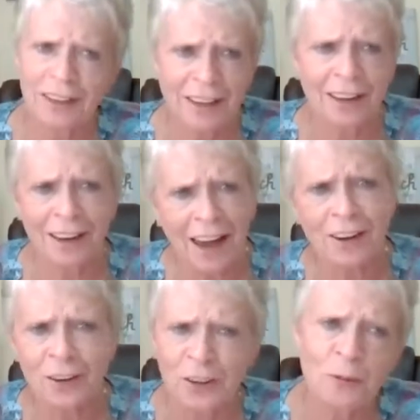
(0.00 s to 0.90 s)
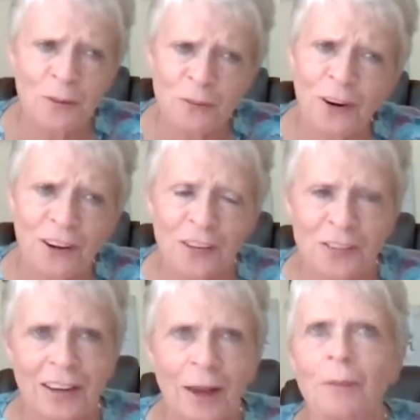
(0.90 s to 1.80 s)
get a lot of good referrals.
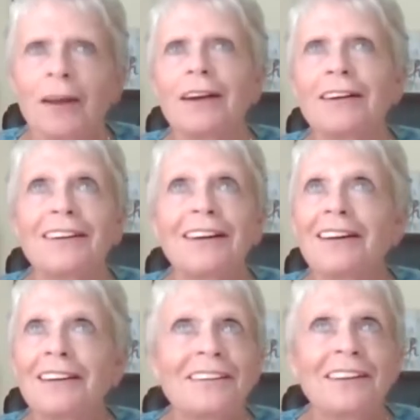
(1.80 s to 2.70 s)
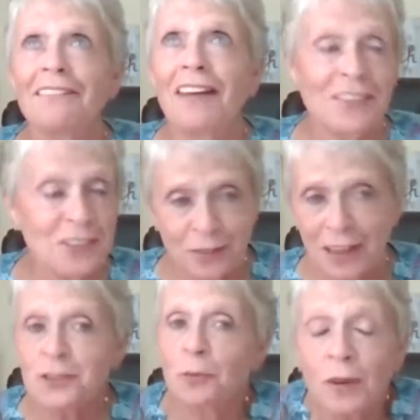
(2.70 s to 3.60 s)
And I'm like, yeah,
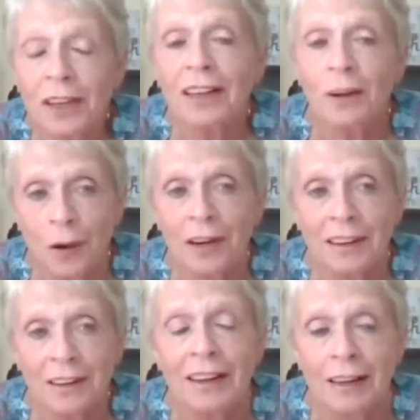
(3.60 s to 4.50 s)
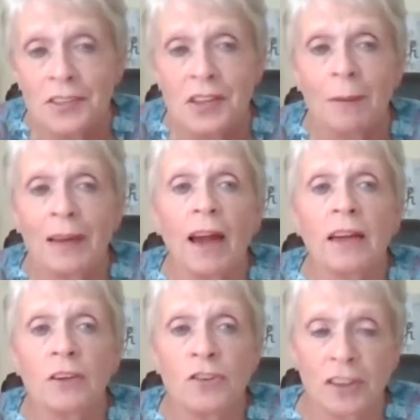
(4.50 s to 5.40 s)
that's really what it is. I mean, I
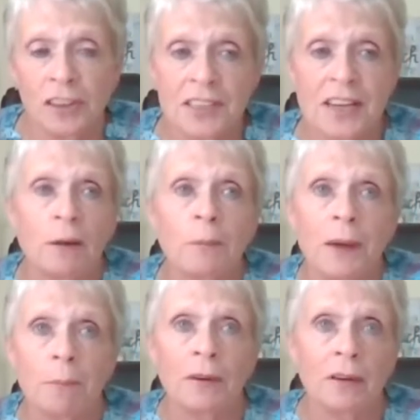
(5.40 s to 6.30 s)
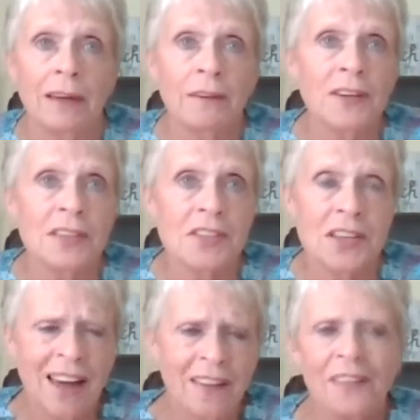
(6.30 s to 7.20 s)
usually tell people,
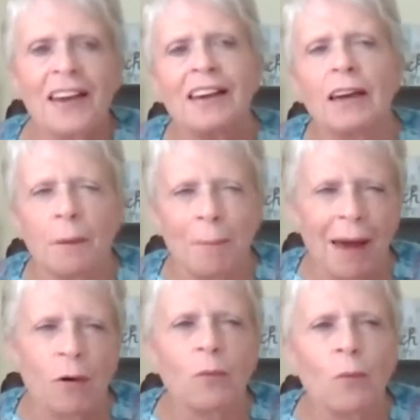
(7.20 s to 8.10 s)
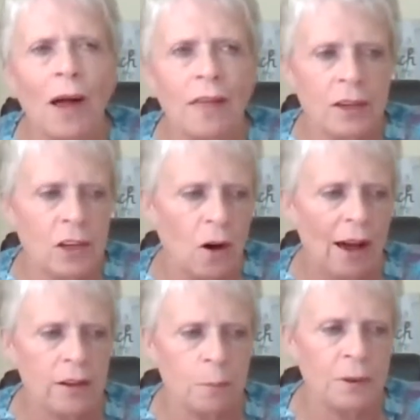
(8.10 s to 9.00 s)
thinking about what, how
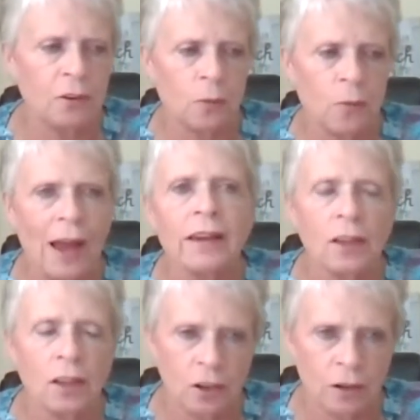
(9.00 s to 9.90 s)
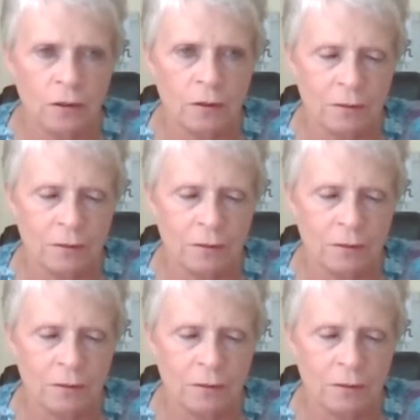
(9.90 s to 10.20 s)
you build a regular